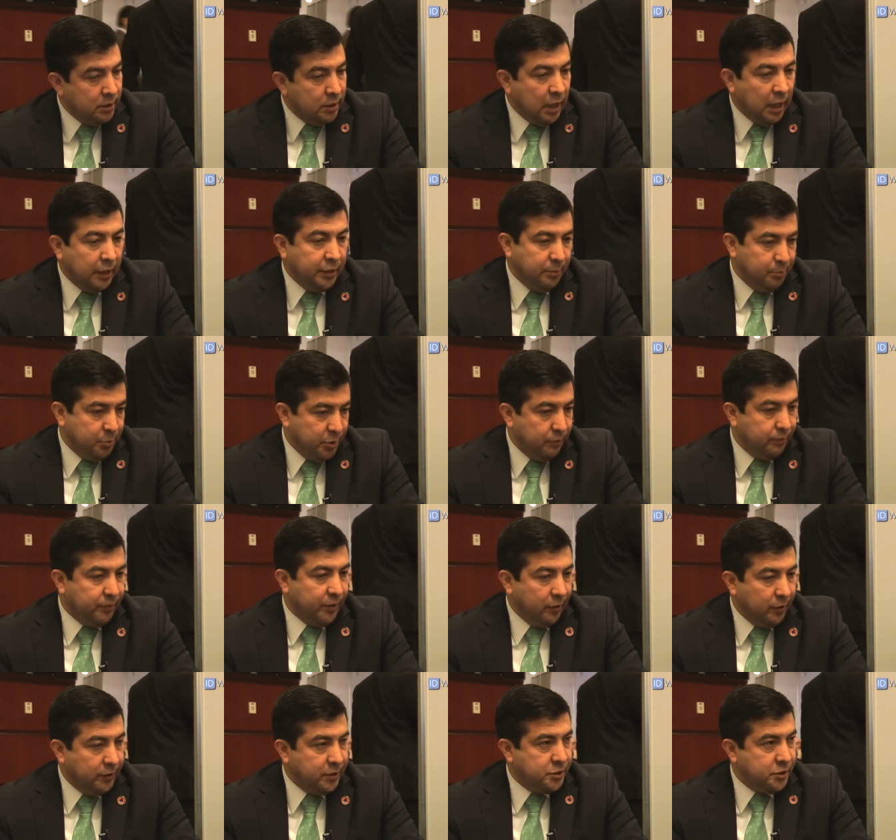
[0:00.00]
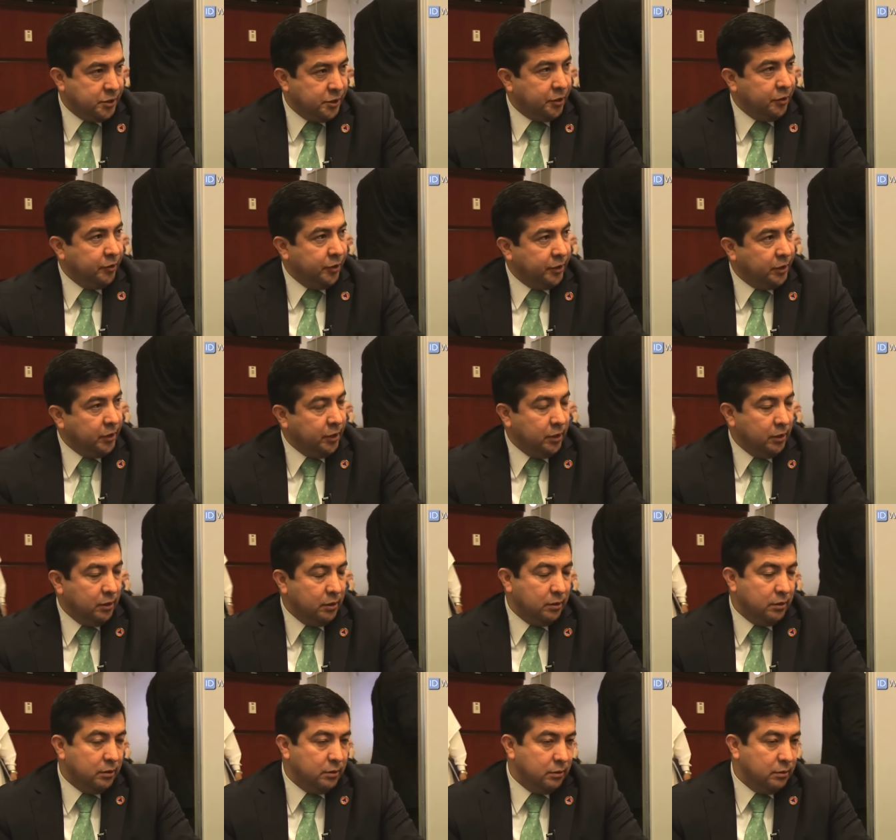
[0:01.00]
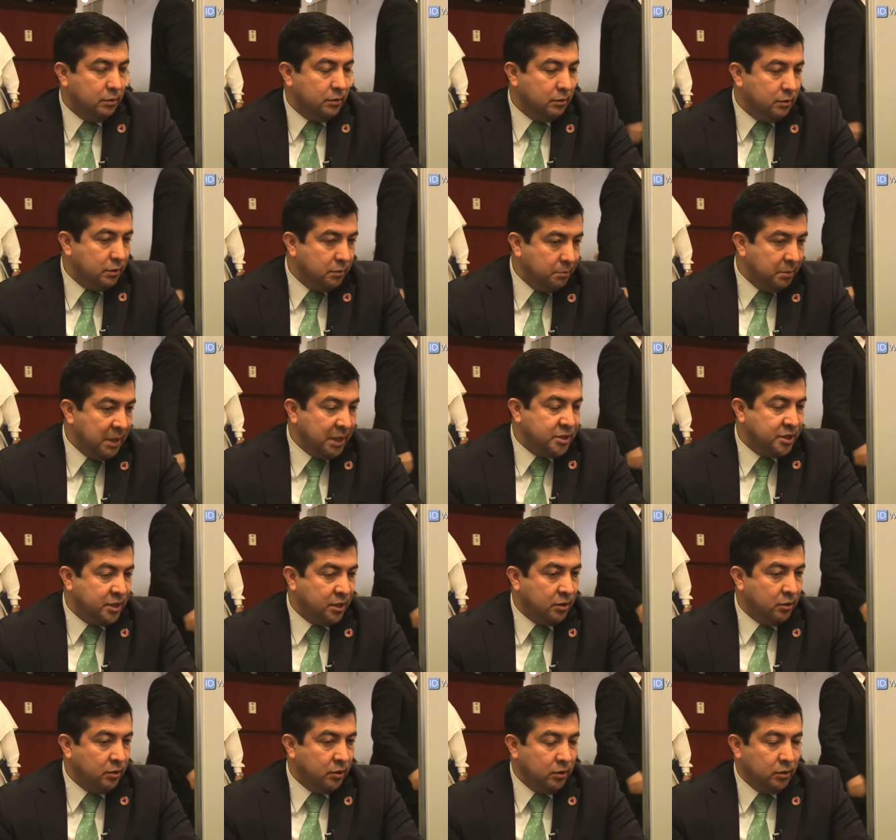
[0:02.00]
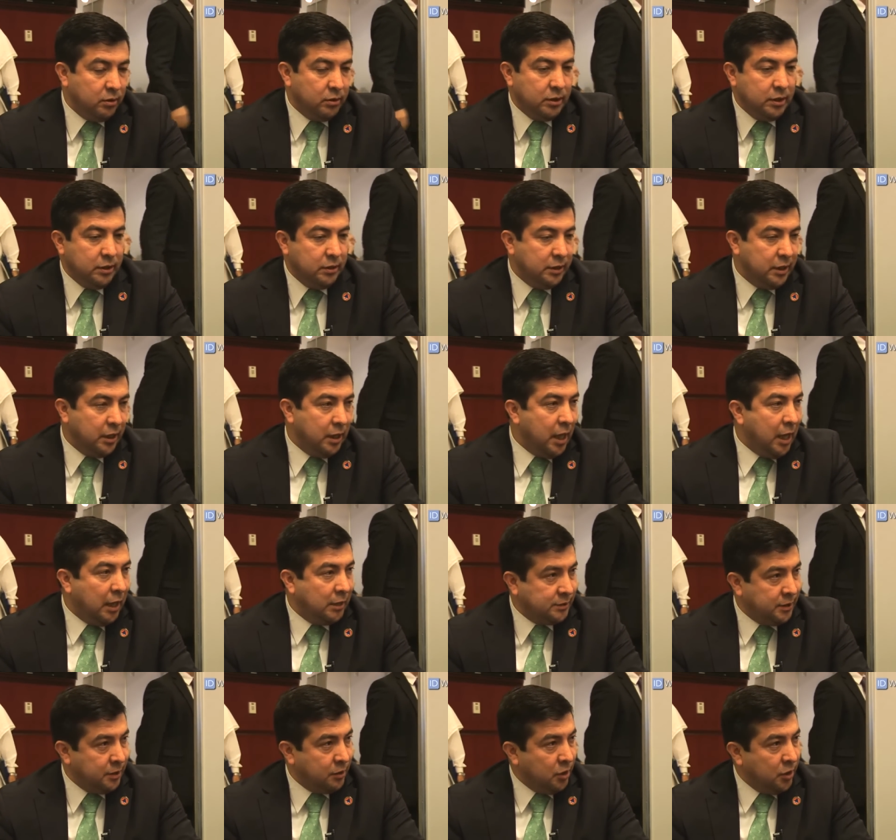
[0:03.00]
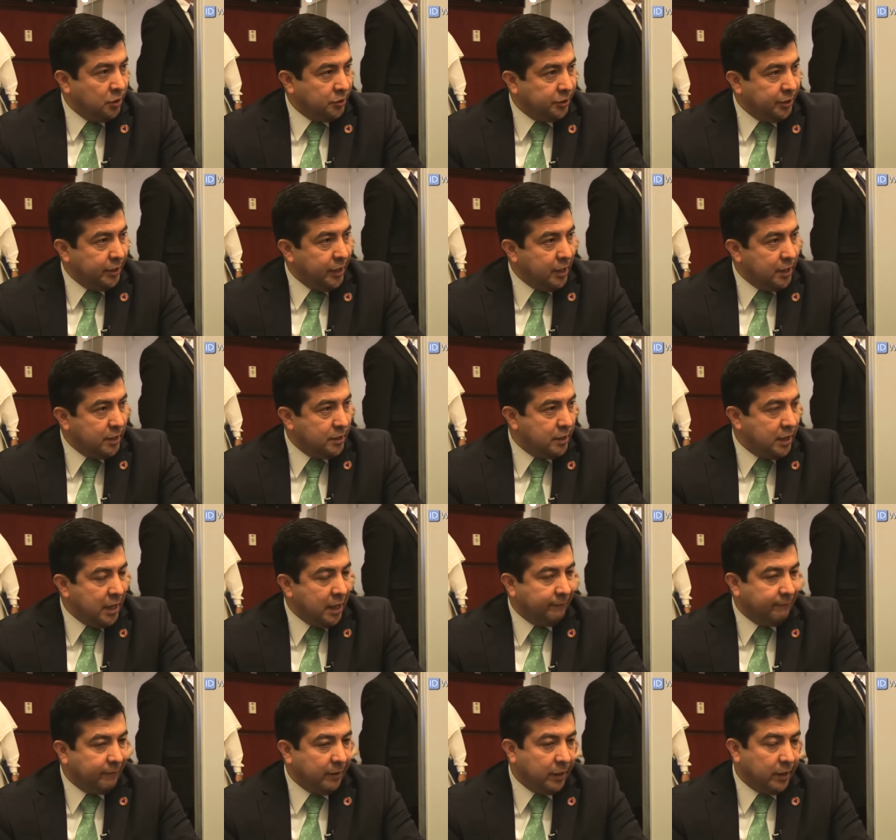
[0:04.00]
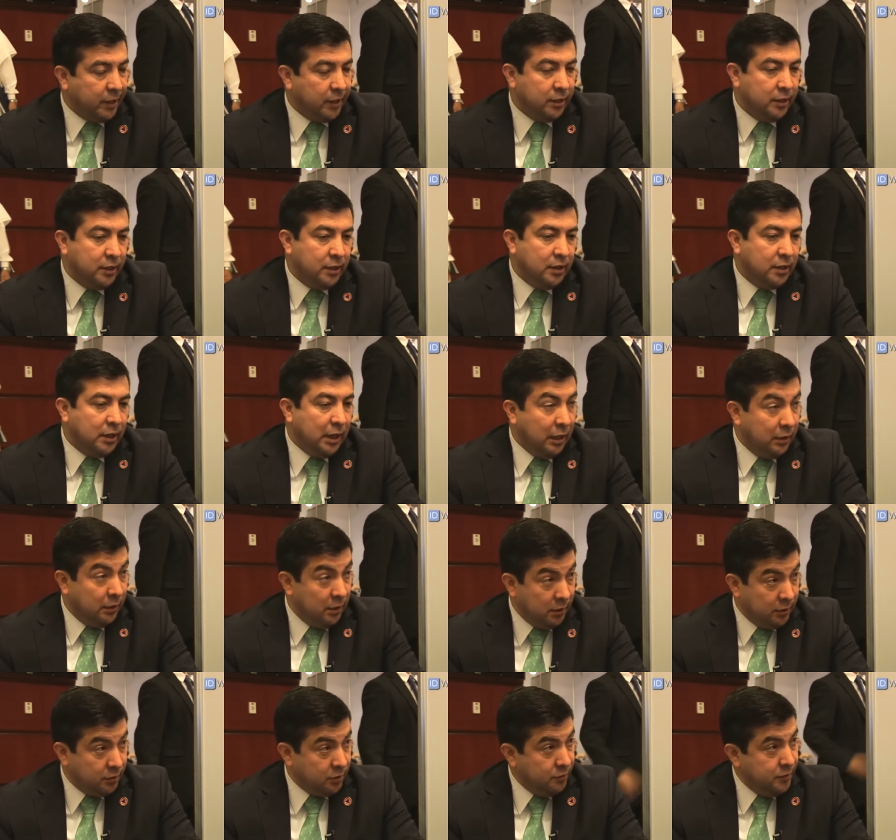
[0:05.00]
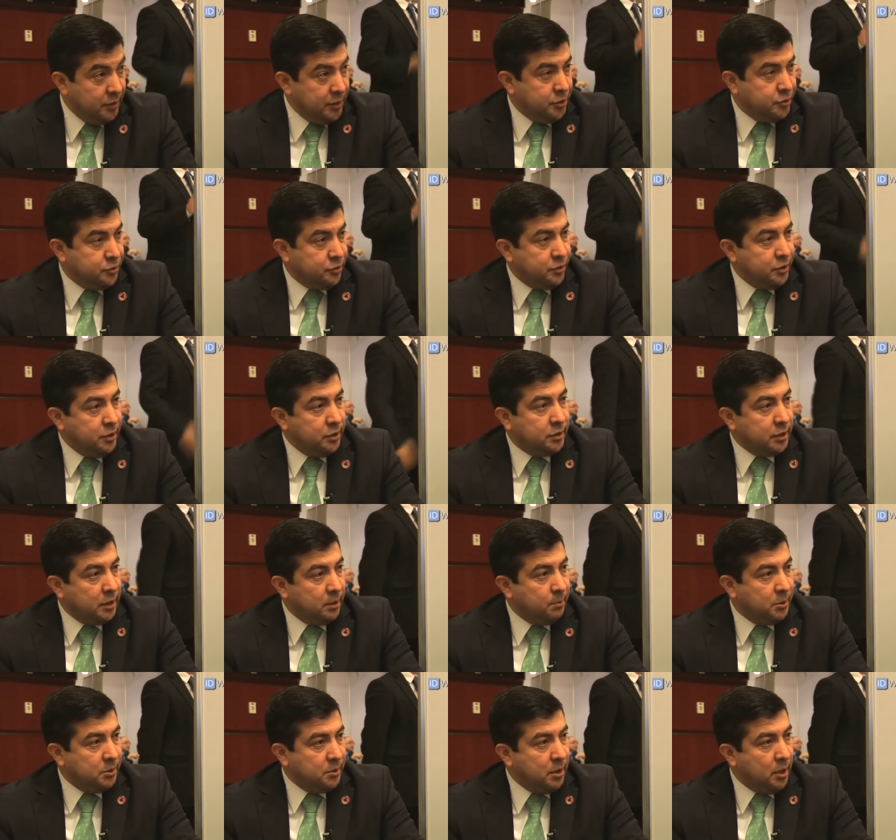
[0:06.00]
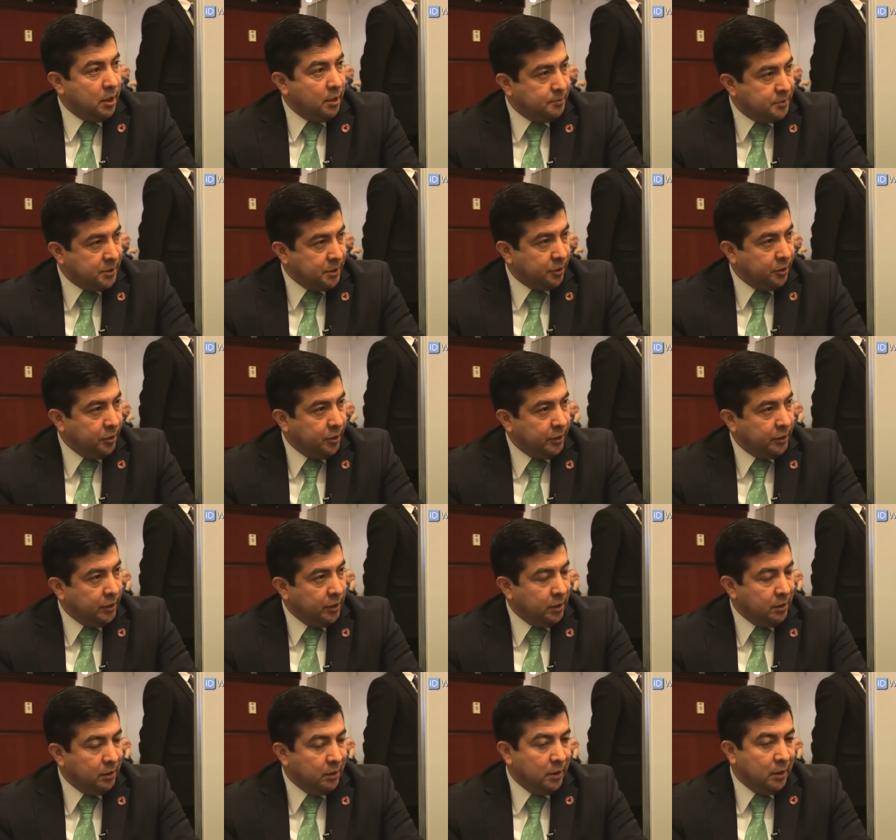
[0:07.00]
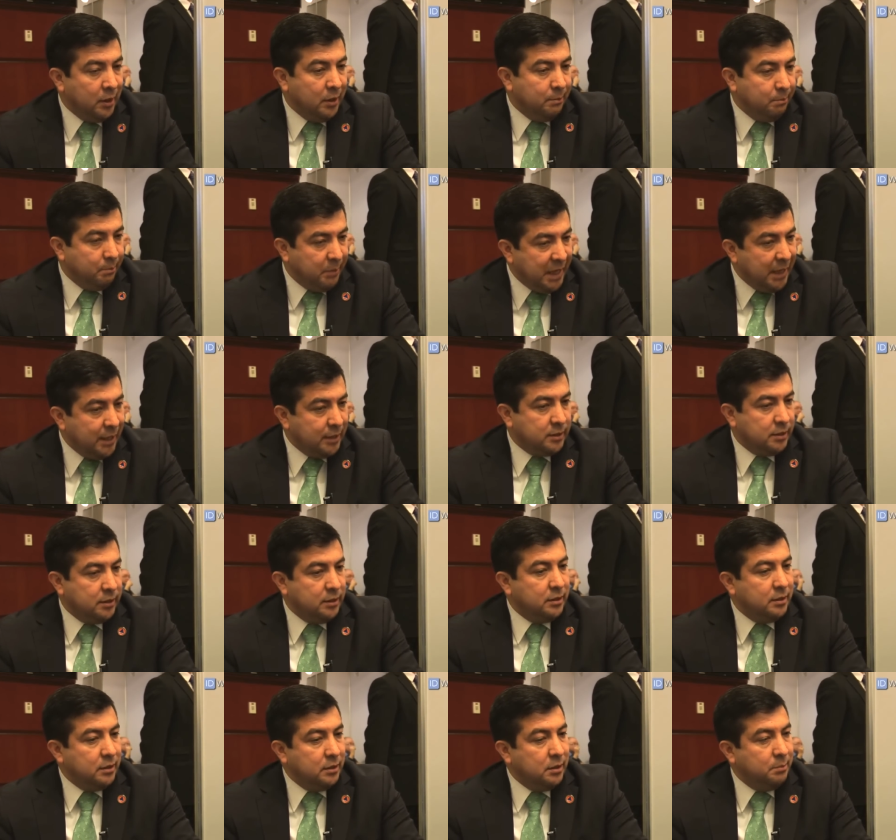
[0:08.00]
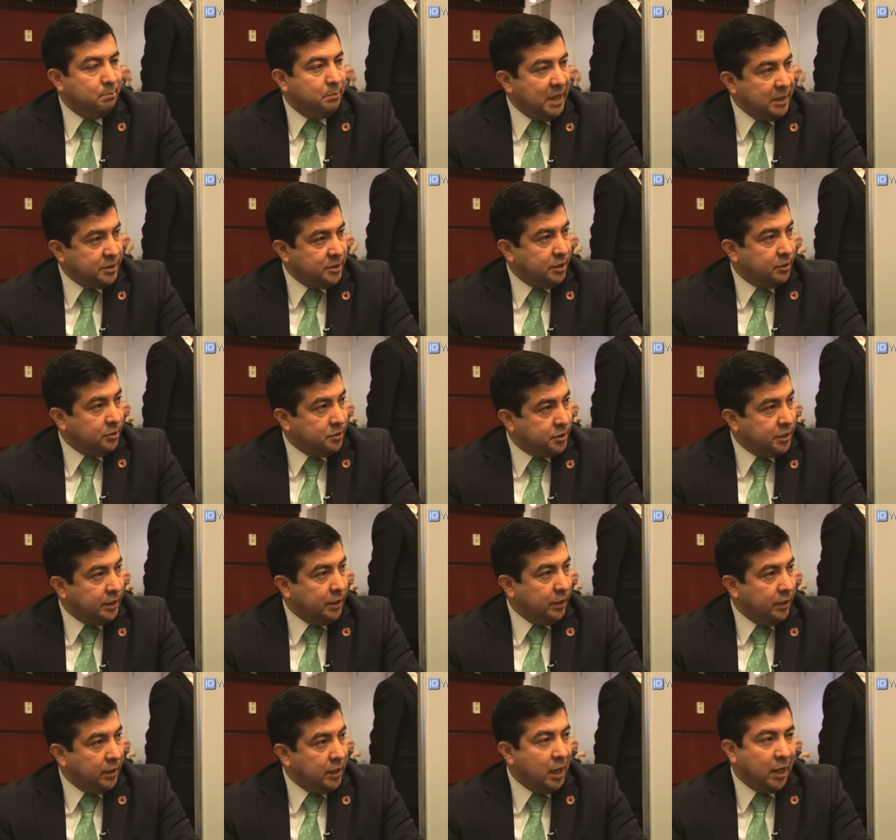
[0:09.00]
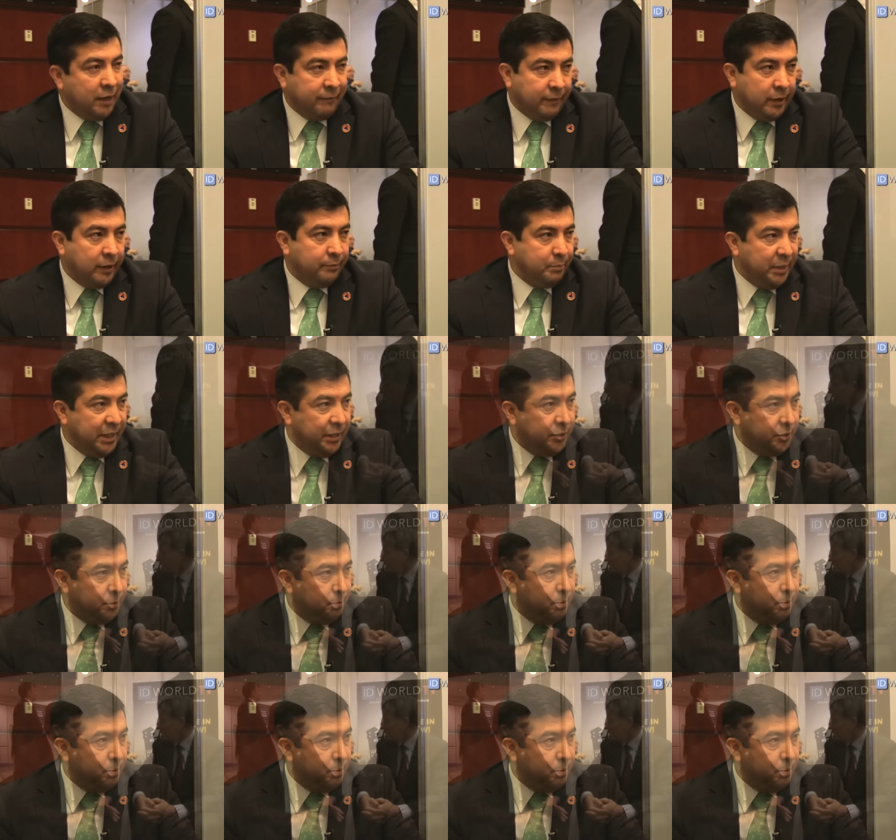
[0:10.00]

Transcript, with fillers: and improve all the security. Mexico, the, as the country, have a, a lot of issues in terms of security Mm. but uh, Mexico City have a better